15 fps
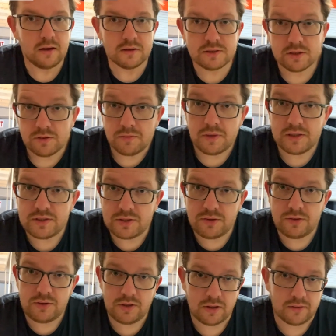So my
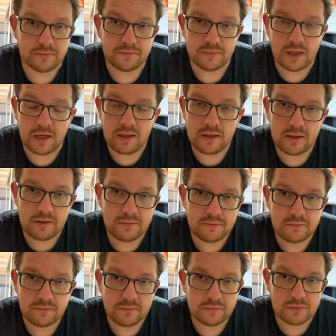studio,
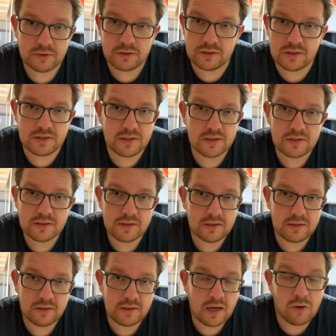this is,
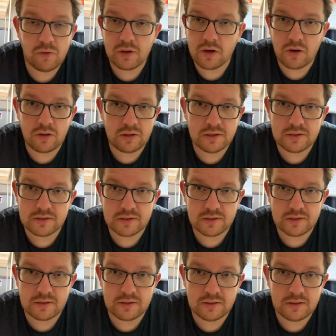I will call it
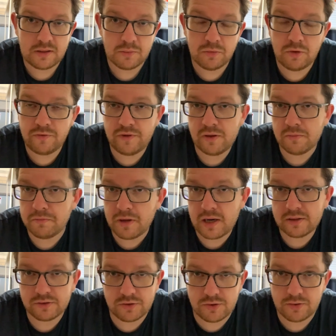moving
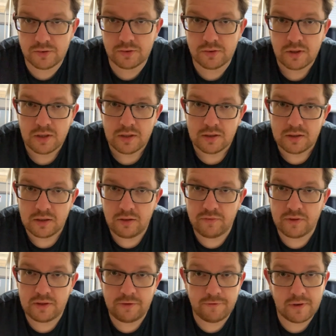part two,
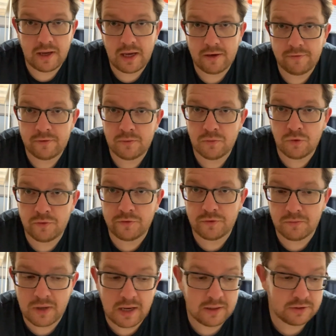even if I haven't moved
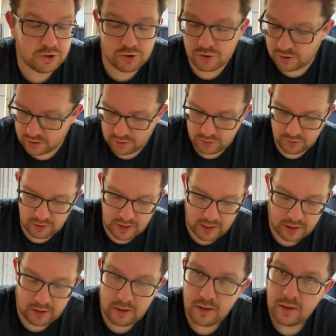much
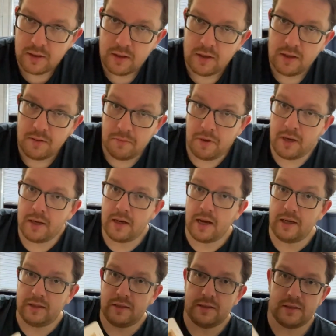today. But
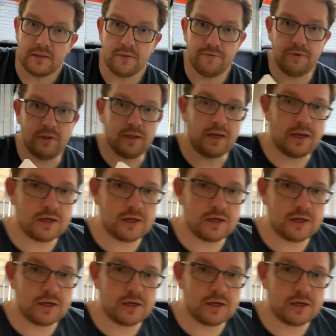I did something, I